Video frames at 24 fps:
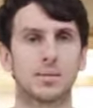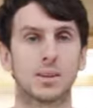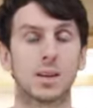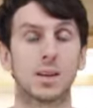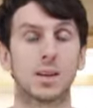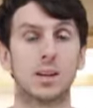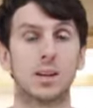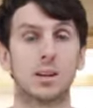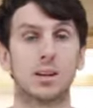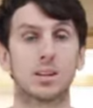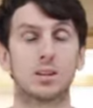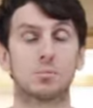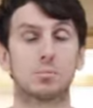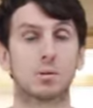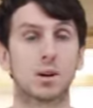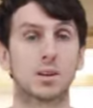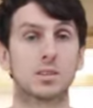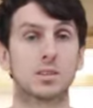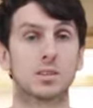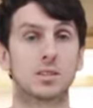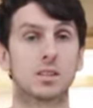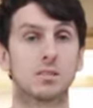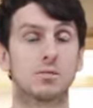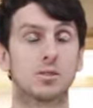The
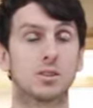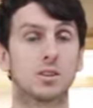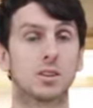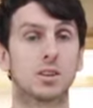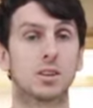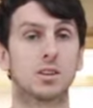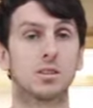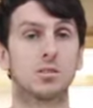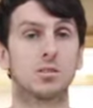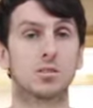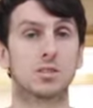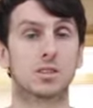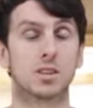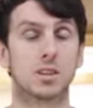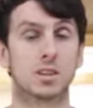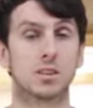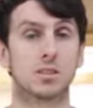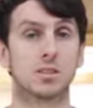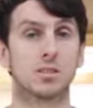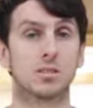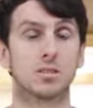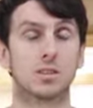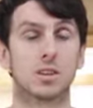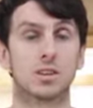process of learning a new
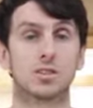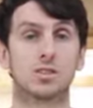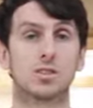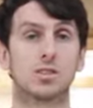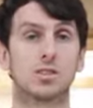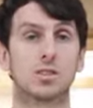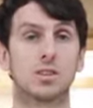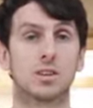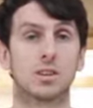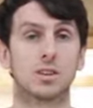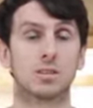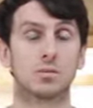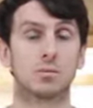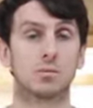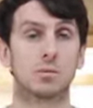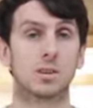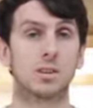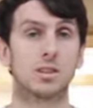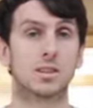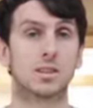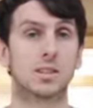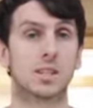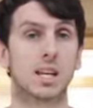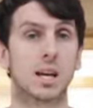skill, like juggling,
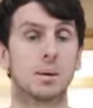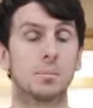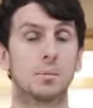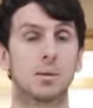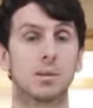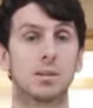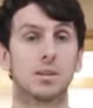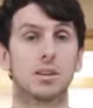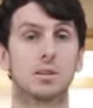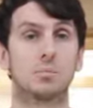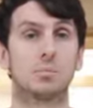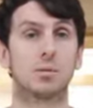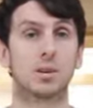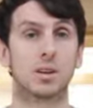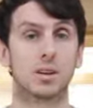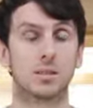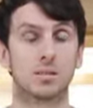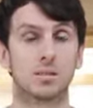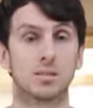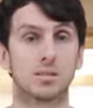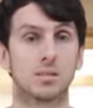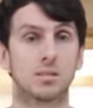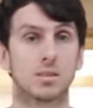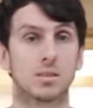releases a chemical in the brain.
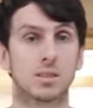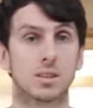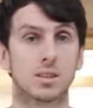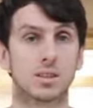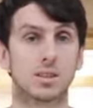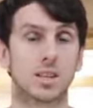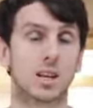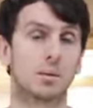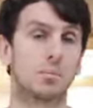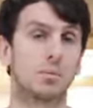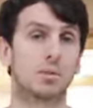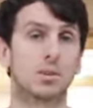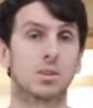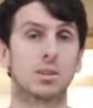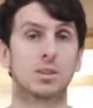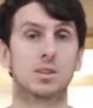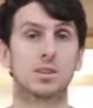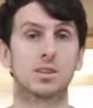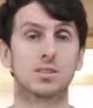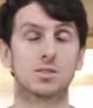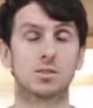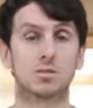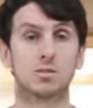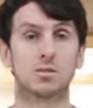This chemical
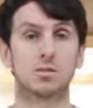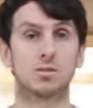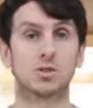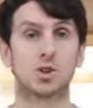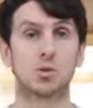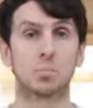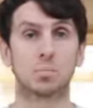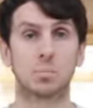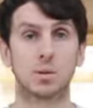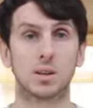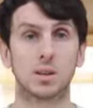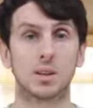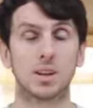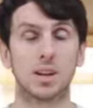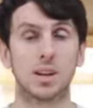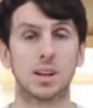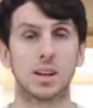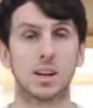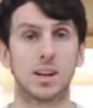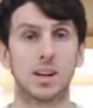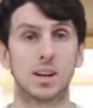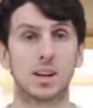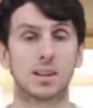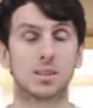is known as dopamine
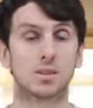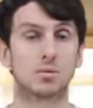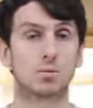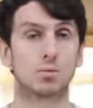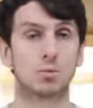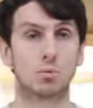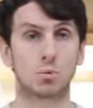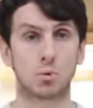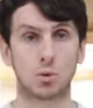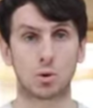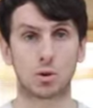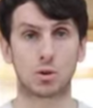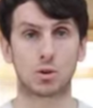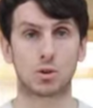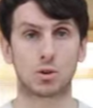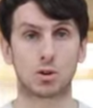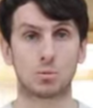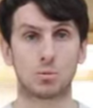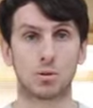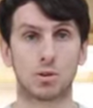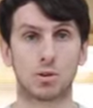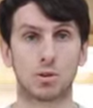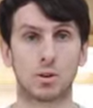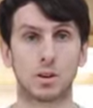and is a reward
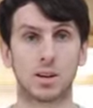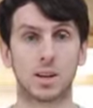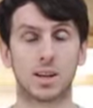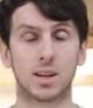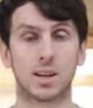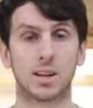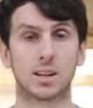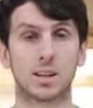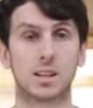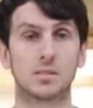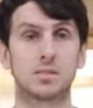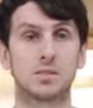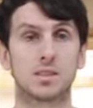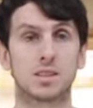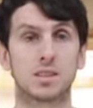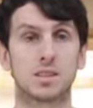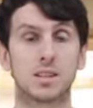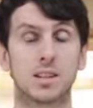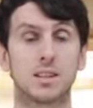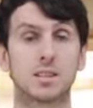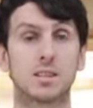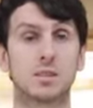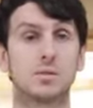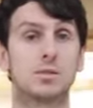hormone and gives a
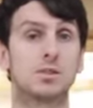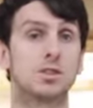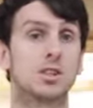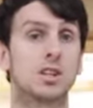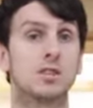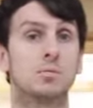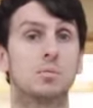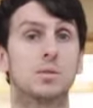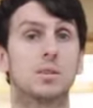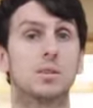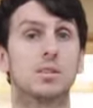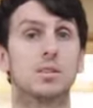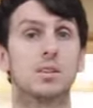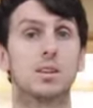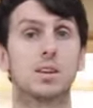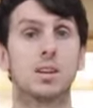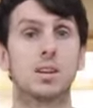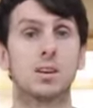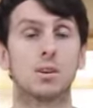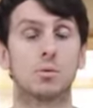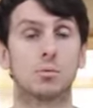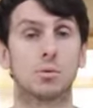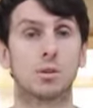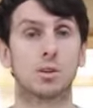sense of achievement
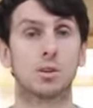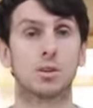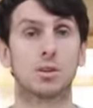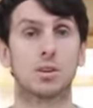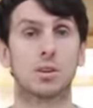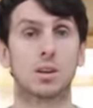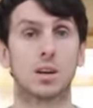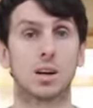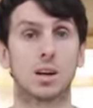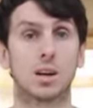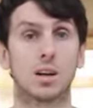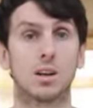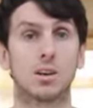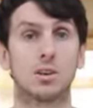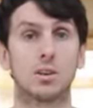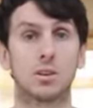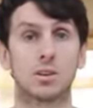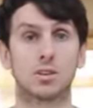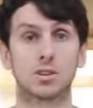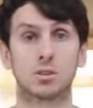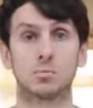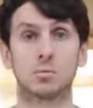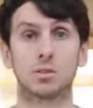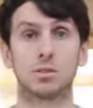when
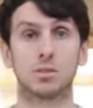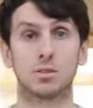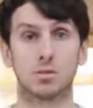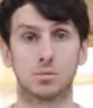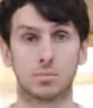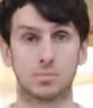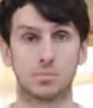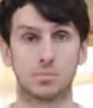learning something new.